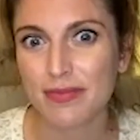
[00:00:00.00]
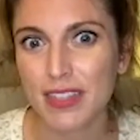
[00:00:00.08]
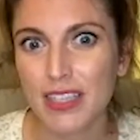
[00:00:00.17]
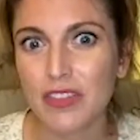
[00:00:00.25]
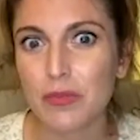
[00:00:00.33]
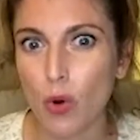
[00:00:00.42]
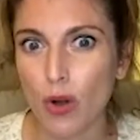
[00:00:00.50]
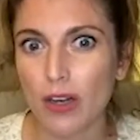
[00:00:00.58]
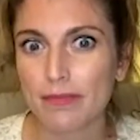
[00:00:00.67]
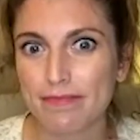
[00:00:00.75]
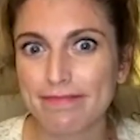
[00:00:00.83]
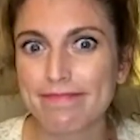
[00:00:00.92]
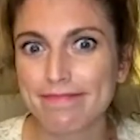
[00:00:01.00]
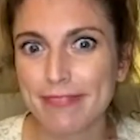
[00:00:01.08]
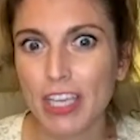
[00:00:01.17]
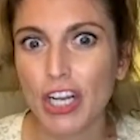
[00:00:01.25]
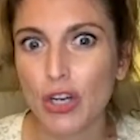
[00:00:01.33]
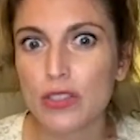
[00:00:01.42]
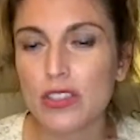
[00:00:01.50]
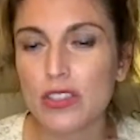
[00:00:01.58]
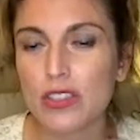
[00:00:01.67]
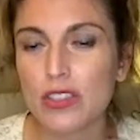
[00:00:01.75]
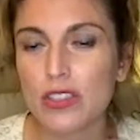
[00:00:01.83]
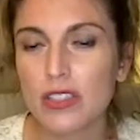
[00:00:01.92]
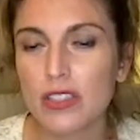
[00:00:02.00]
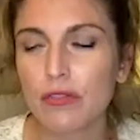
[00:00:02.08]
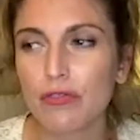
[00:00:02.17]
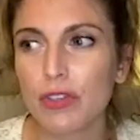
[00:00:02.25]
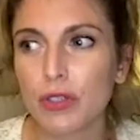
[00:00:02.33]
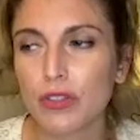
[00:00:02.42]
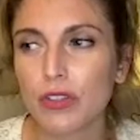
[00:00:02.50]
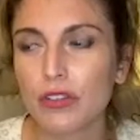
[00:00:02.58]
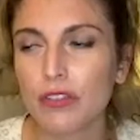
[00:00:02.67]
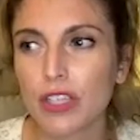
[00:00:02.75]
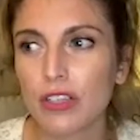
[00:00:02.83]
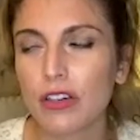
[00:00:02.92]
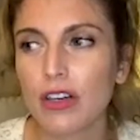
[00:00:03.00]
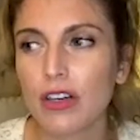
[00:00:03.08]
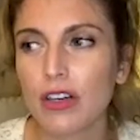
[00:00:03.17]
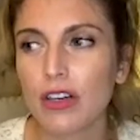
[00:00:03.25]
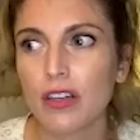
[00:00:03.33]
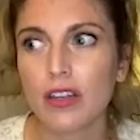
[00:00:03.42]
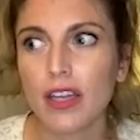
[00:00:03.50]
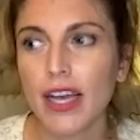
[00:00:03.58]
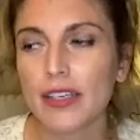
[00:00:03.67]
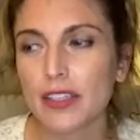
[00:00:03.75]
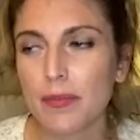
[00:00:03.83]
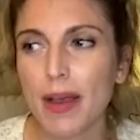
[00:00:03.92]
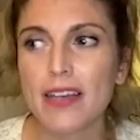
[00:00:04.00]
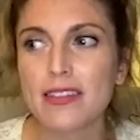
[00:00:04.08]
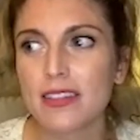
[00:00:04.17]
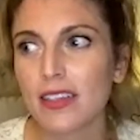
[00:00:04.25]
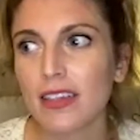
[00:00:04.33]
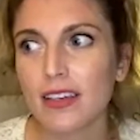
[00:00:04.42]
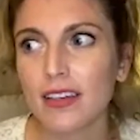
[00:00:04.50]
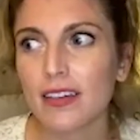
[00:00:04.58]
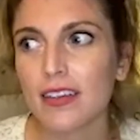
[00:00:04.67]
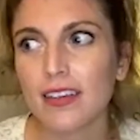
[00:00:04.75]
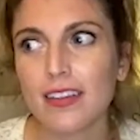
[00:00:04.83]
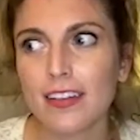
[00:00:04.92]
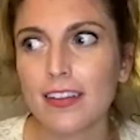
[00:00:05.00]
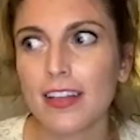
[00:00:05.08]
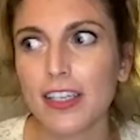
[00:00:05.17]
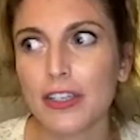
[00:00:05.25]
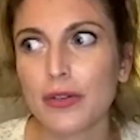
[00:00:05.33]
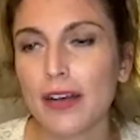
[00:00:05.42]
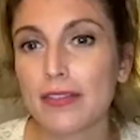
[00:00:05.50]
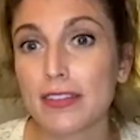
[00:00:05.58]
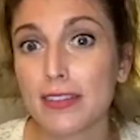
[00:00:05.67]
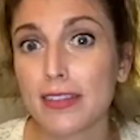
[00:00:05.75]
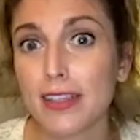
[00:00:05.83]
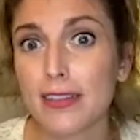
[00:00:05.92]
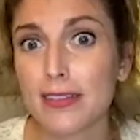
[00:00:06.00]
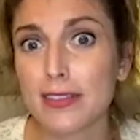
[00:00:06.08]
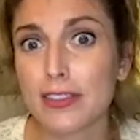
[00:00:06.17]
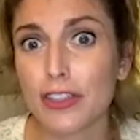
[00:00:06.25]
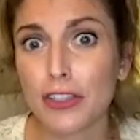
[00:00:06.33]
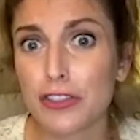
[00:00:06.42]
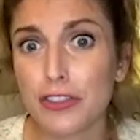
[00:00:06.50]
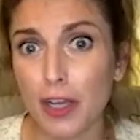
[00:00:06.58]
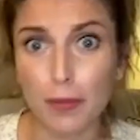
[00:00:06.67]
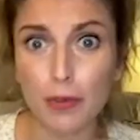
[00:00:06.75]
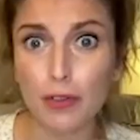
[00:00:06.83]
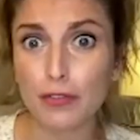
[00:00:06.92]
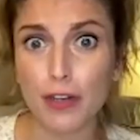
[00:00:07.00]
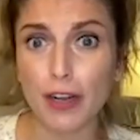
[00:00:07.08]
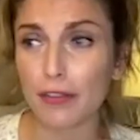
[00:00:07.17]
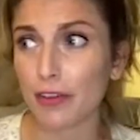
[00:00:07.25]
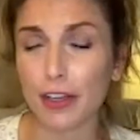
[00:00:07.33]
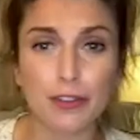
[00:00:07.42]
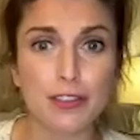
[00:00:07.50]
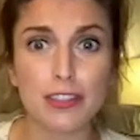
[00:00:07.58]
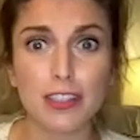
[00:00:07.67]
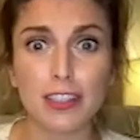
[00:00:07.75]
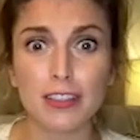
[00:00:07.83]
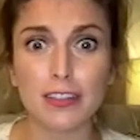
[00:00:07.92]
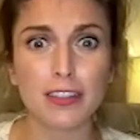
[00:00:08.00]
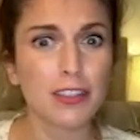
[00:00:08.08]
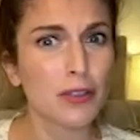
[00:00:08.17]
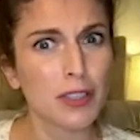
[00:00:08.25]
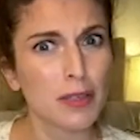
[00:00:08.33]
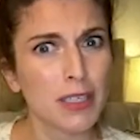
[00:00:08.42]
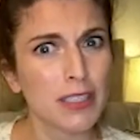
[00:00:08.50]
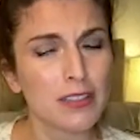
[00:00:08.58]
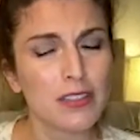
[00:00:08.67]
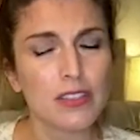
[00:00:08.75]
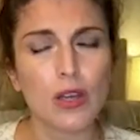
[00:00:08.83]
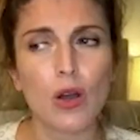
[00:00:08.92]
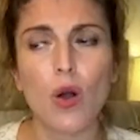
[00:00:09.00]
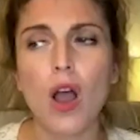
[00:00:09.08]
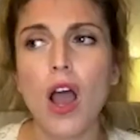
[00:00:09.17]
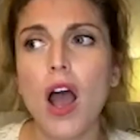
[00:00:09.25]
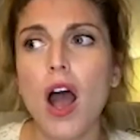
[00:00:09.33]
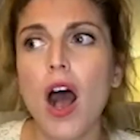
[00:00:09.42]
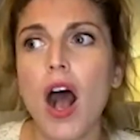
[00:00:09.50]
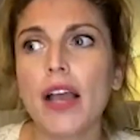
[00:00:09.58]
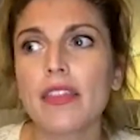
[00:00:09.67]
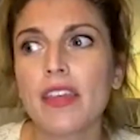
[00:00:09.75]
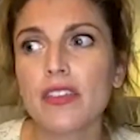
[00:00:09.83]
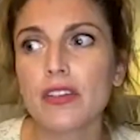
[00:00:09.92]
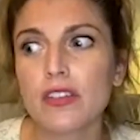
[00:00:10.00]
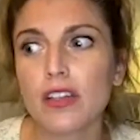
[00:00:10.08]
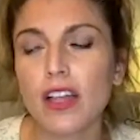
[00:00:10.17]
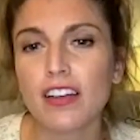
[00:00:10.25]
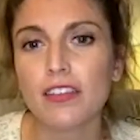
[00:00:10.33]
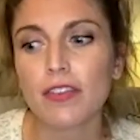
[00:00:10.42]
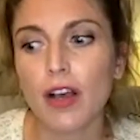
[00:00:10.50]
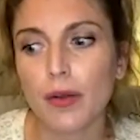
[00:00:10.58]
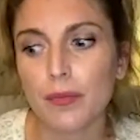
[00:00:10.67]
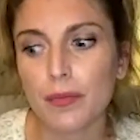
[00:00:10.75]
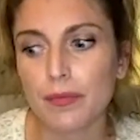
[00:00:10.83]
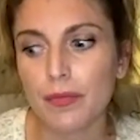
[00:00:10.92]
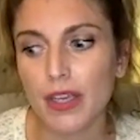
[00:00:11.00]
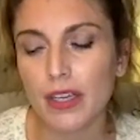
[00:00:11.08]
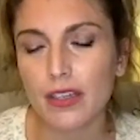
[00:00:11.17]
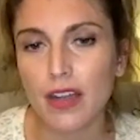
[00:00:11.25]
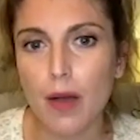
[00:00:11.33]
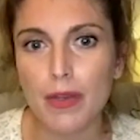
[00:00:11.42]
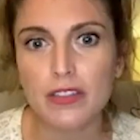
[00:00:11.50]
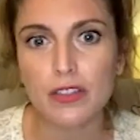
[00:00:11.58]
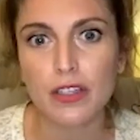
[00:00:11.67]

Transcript: even more. You know, because if you can't fill the theater at capacity, then you have to then charge double for every other seat. You know what I mean? So I think there's a lot of um, economics that